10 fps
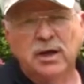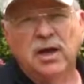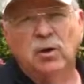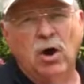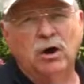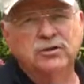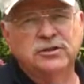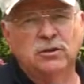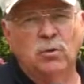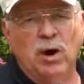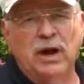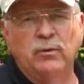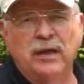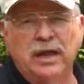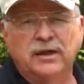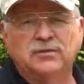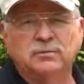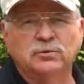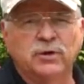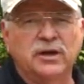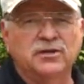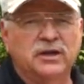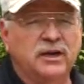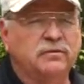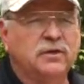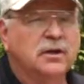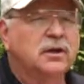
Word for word: and also why we have some trees that have,